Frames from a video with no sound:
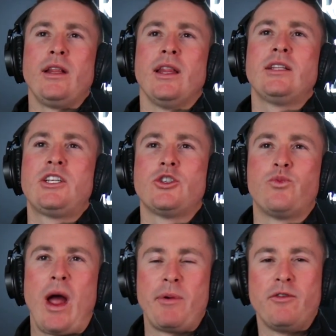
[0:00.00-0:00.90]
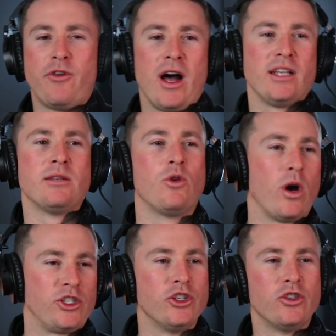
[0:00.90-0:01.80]
let's just rapid fire some
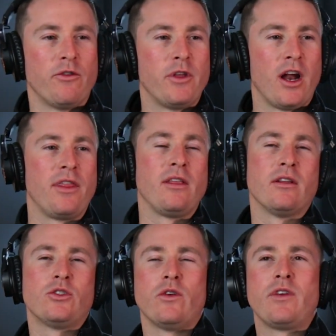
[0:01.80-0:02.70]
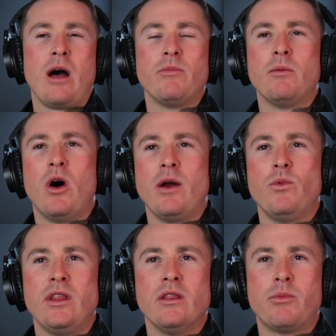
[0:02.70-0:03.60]
questions off that I think that sort of come to
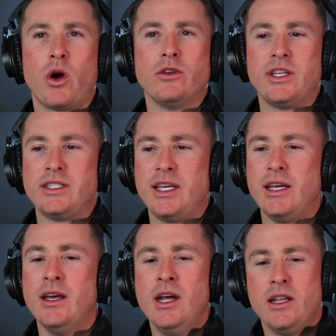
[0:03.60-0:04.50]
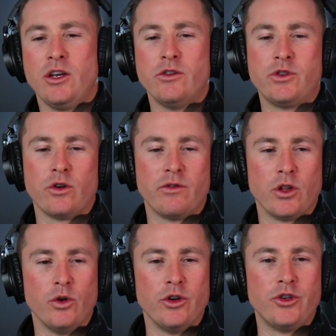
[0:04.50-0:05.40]
mind within the process here that you've sort of
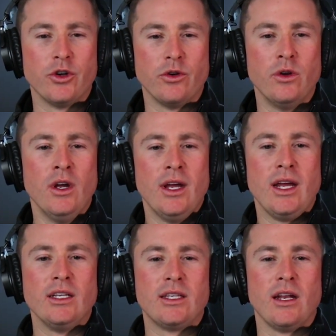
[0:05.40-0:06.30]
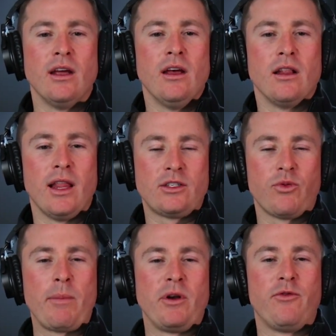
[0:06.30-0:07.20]
alluded to. Is that let's
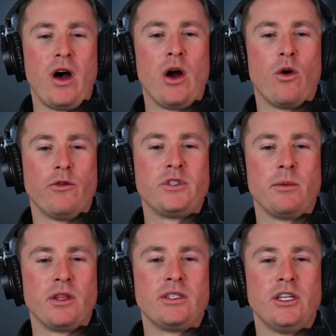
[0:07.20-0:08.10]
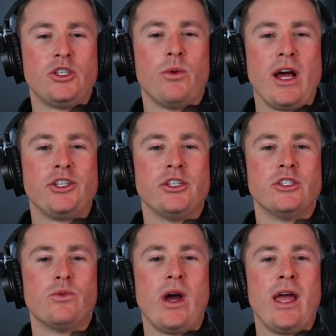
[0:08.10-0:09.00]
rapid fire off some of the
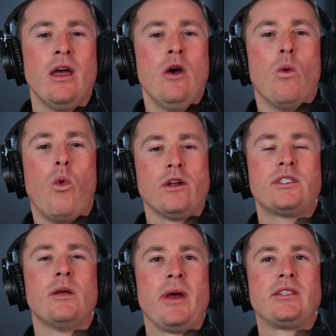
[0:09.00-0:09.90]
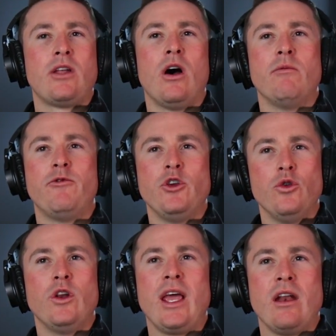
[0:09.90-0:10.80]
situations where what's the best time for
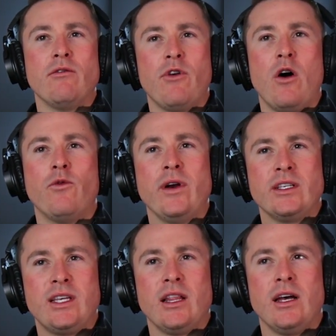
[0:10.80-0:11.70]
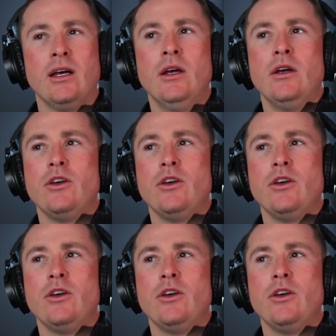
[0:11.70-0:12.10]
you to get involved when a seller,